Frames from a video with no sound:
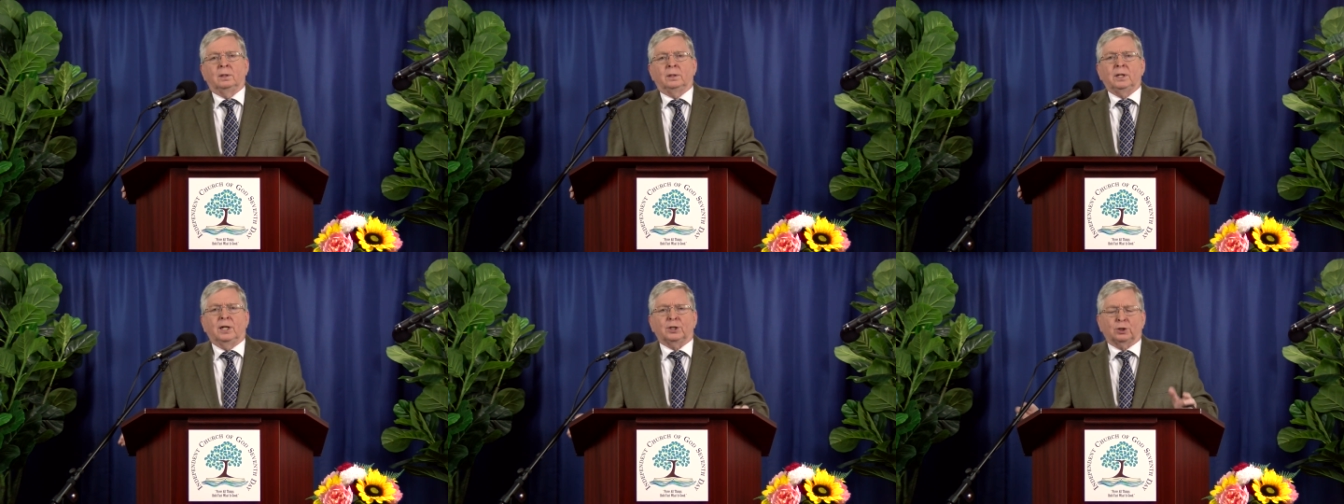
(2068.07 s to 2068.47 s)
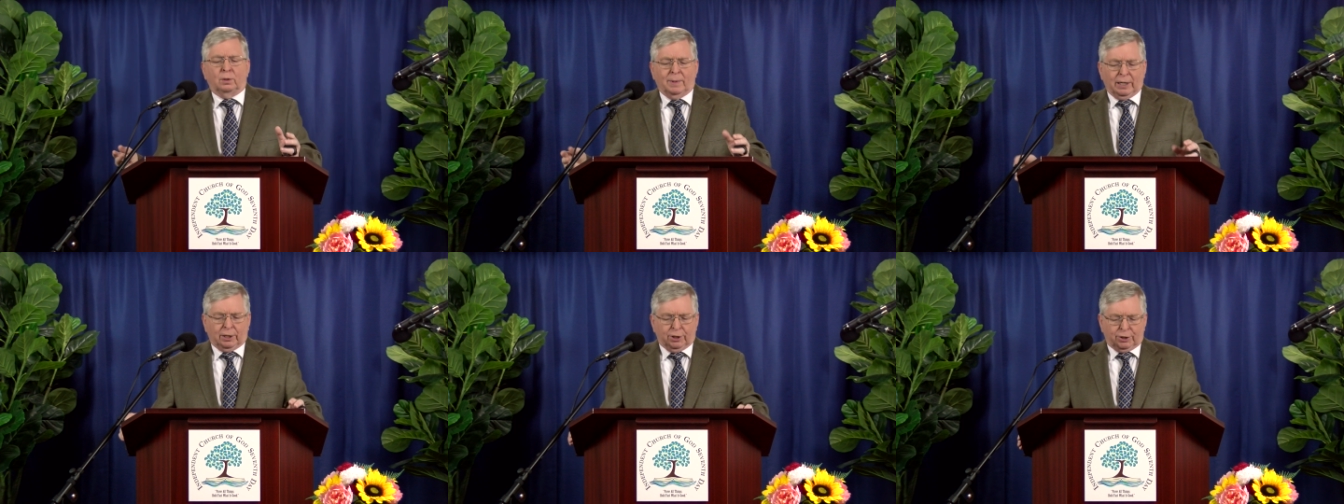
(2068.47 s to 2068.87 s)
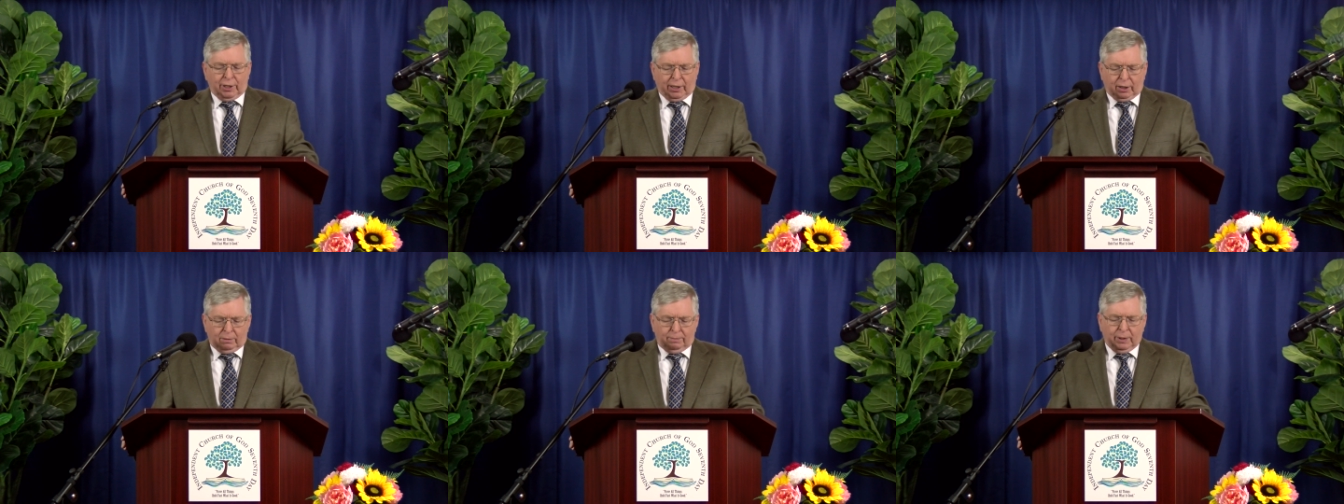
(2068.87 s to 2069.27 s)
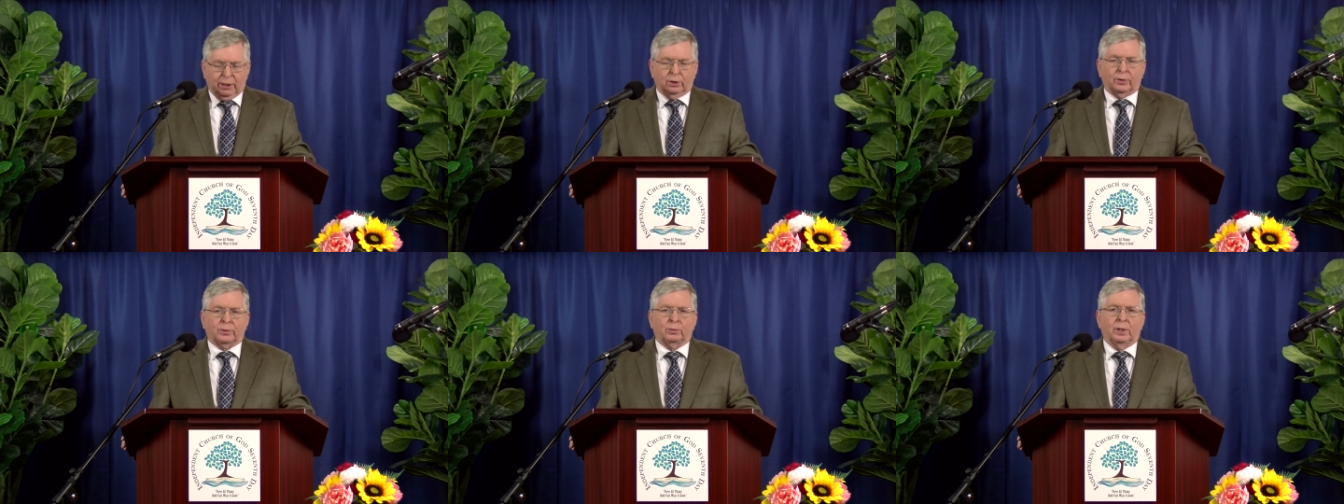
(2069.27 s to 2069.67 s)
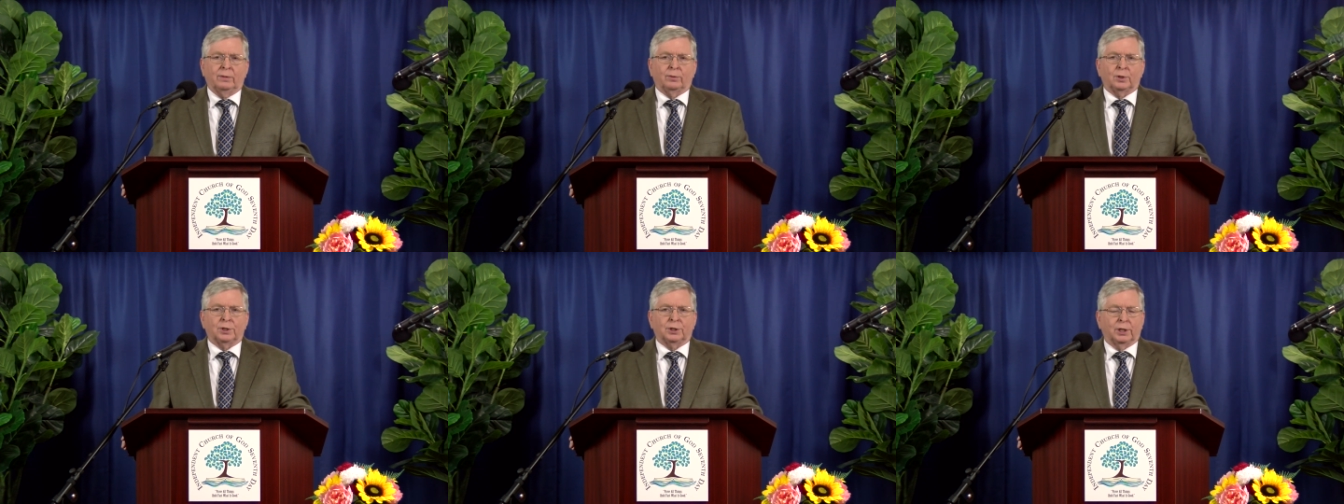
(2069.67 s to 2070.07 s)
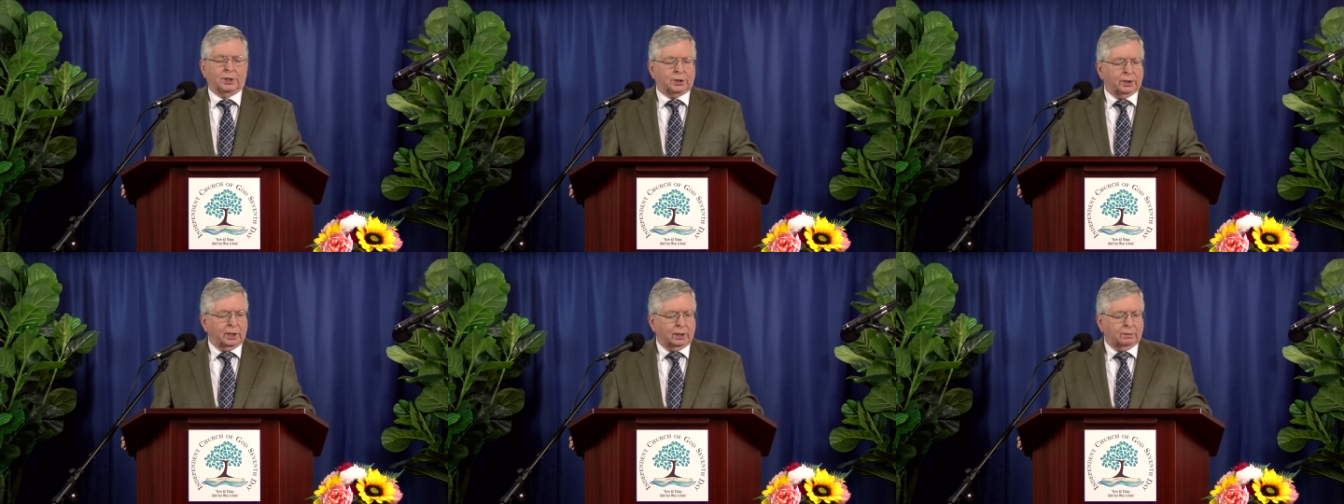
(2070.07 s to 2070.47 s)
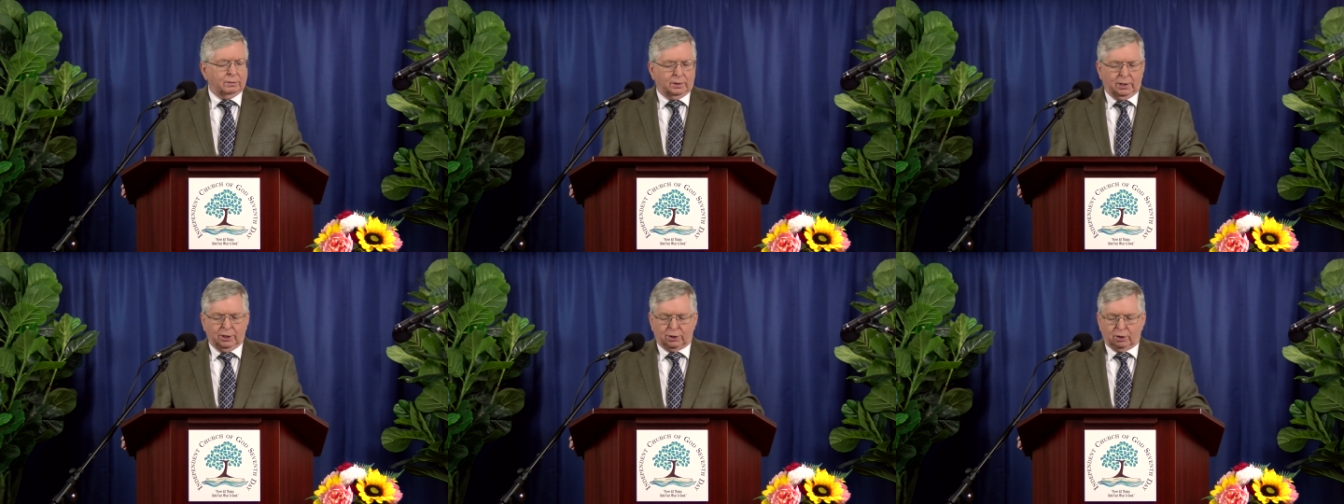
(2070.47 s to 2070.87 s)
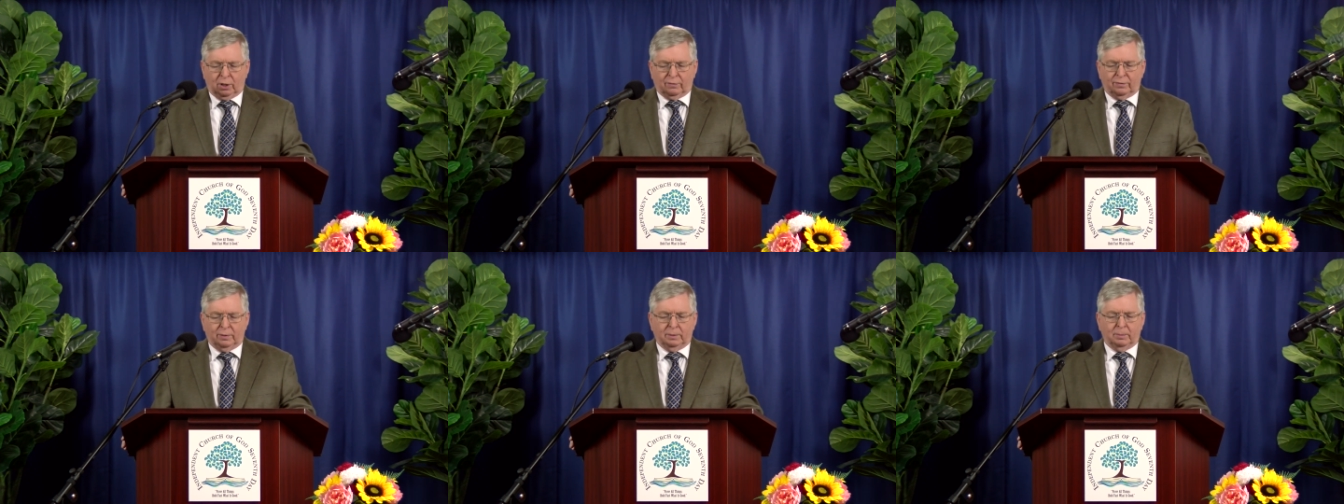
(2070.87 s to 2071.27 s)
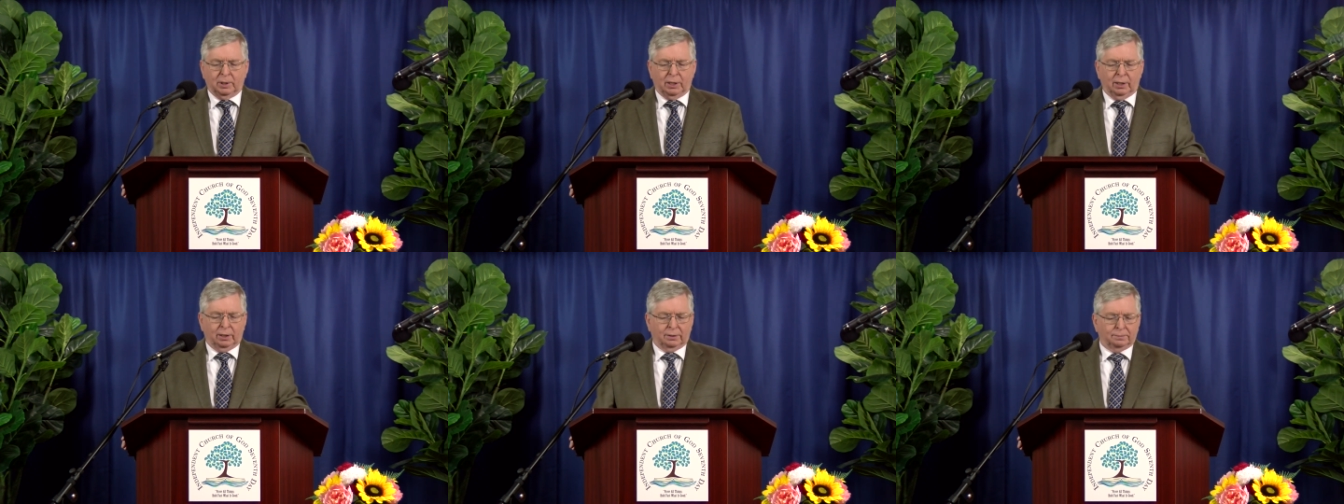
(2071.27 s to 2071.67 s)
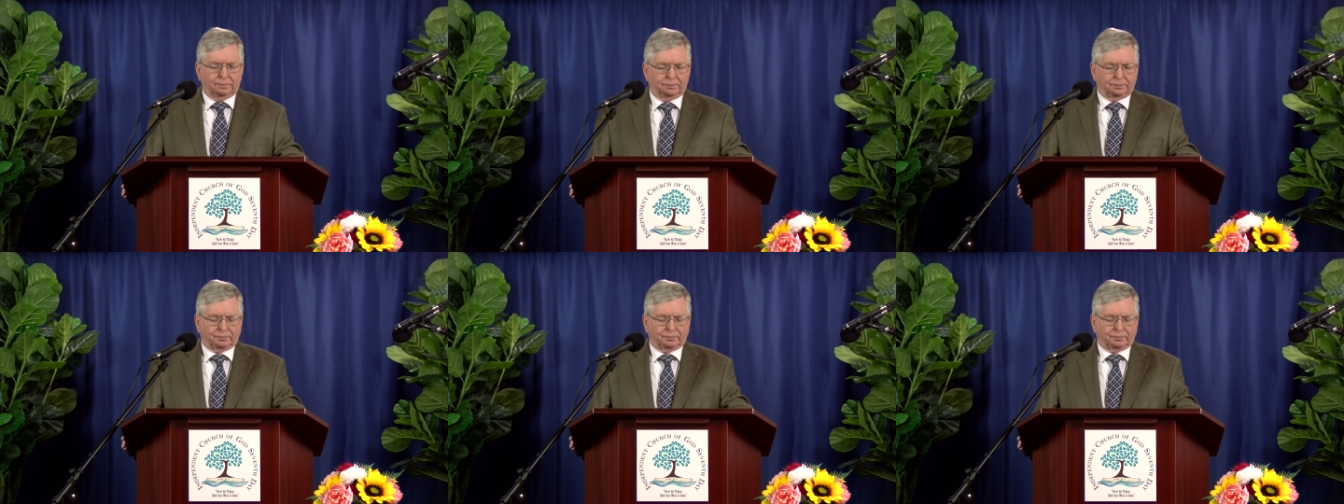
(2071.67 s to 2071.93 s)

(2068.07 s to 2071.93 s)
Again, let's go back to 2 Peter 3, verse 16, and start from the beginning.